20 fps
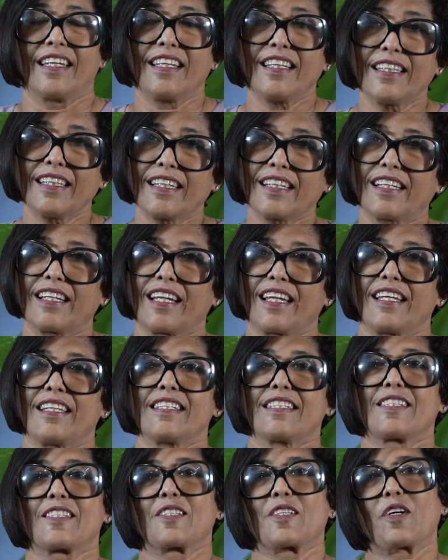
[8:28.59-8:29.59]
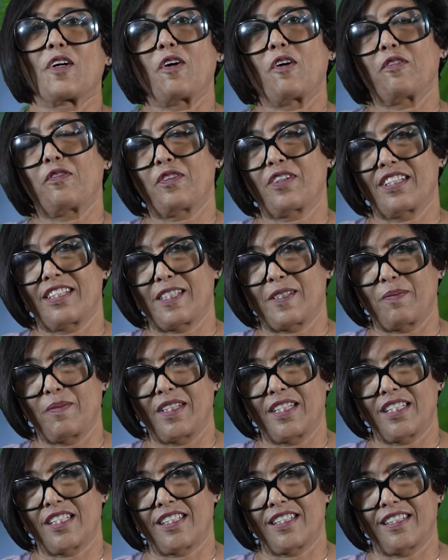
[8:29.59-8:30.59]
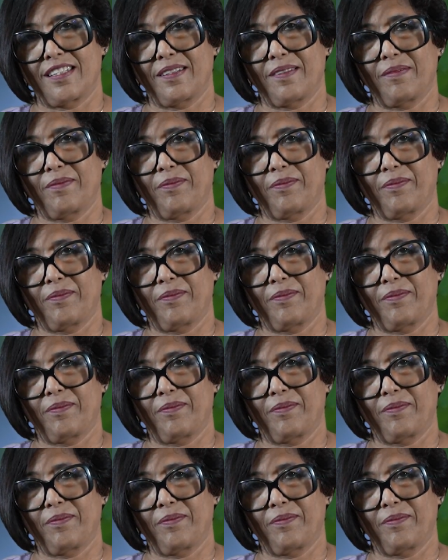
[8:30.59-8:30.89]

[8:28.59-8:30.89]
in the grace of Chrismation.